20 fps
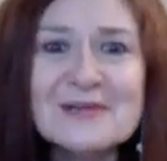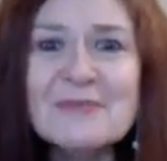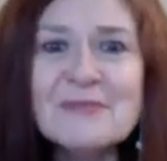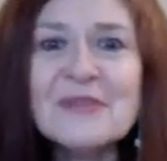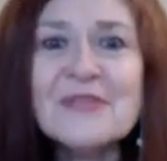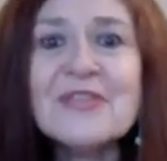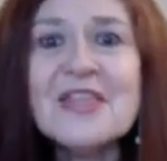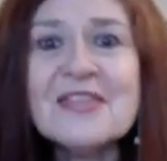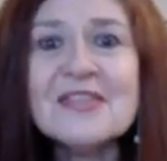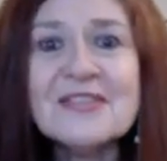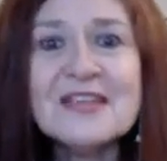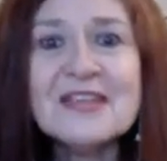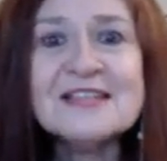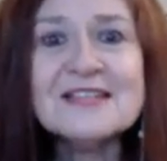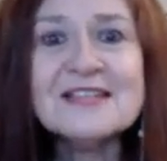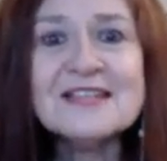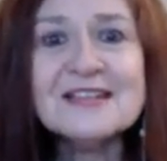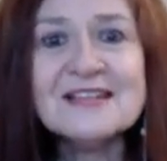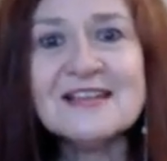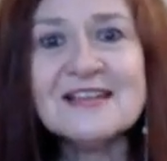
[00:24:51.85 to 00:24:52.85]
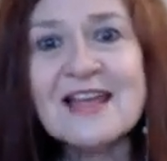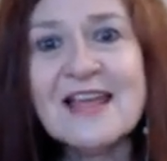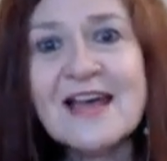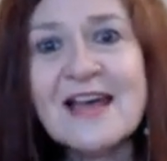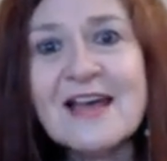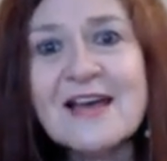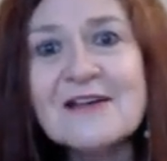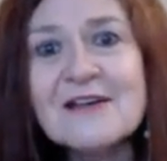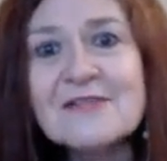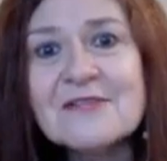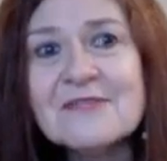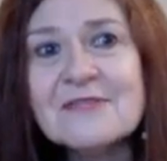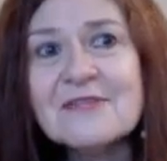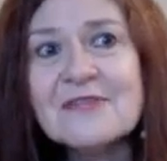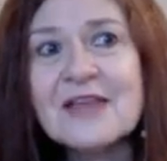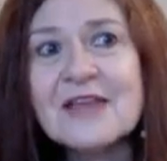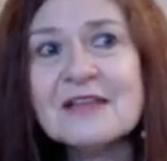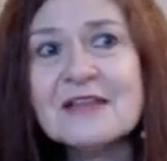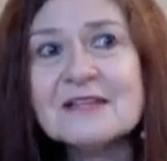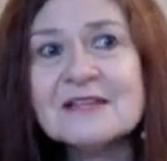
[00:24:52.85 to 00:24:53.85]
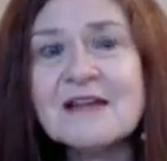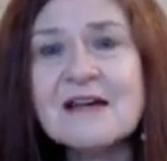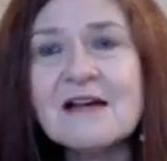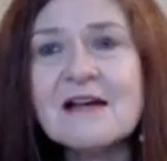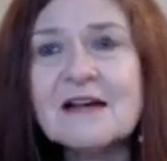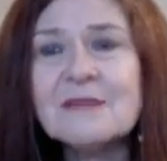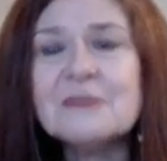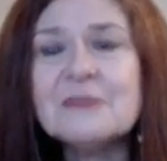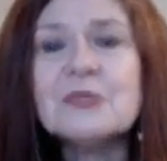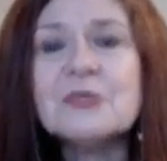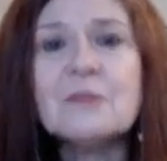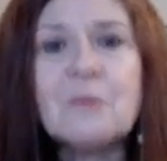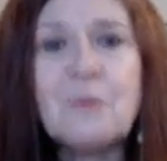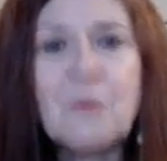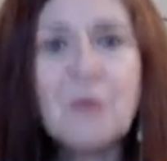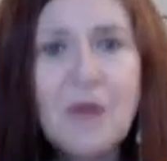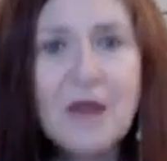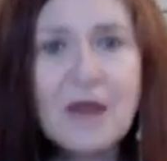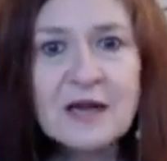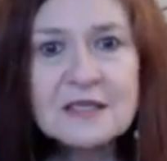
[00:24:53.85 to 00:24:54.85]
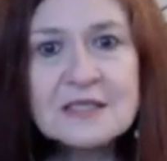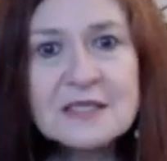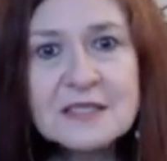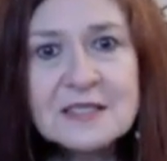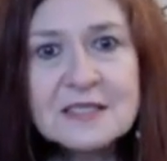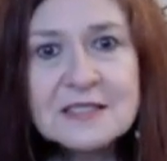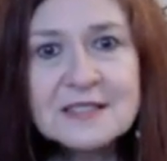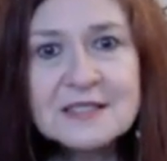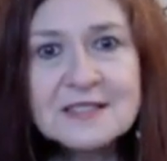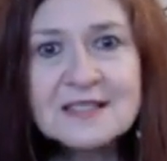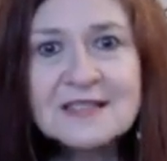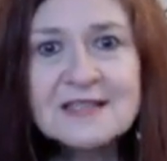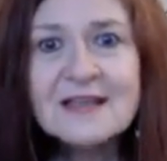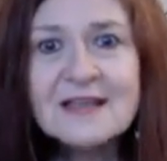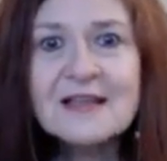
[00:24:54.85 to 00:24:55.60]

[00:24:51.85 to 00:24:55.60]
But then they didn't have that time to practice